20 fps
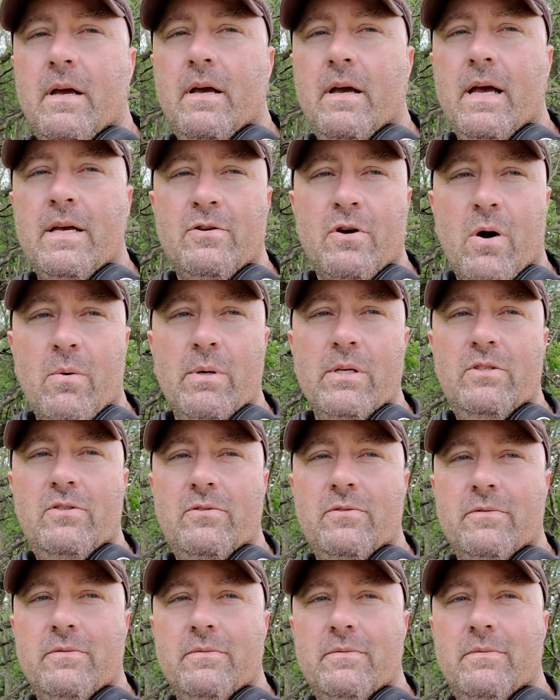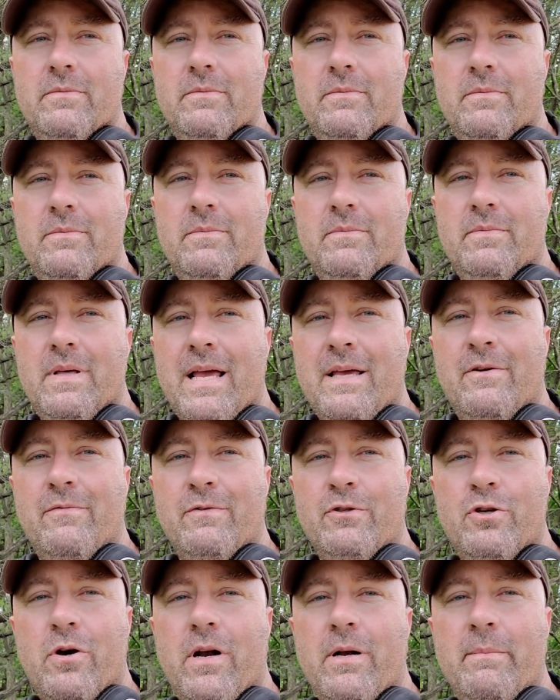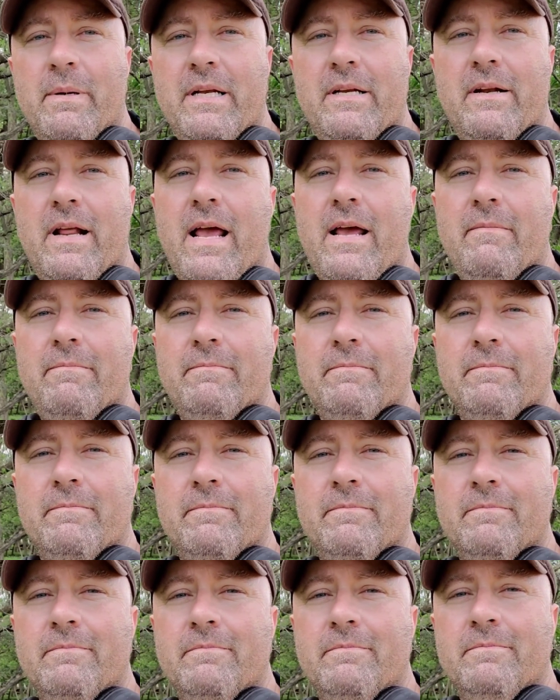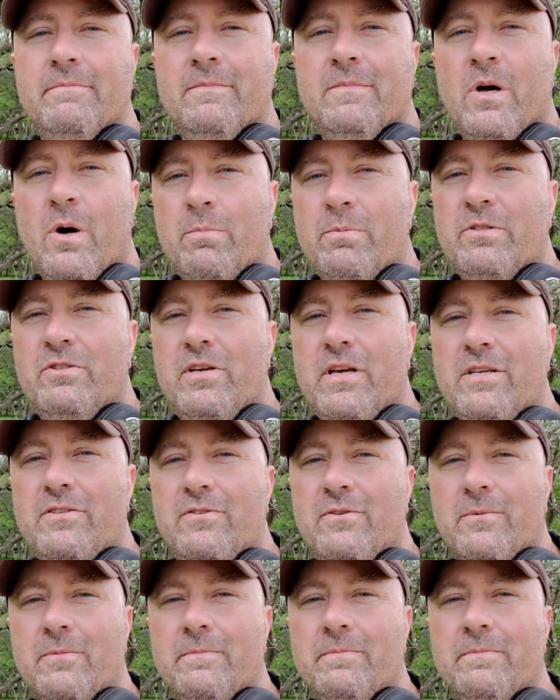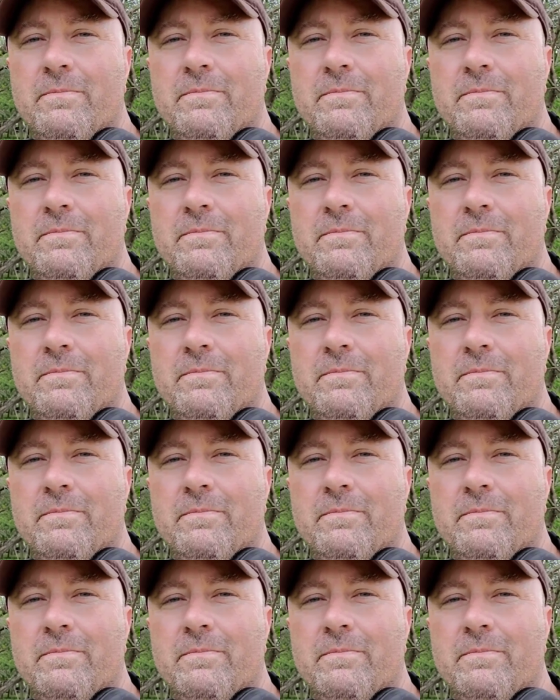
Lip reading: As always, thank you for joining me today. Hope to see you soon.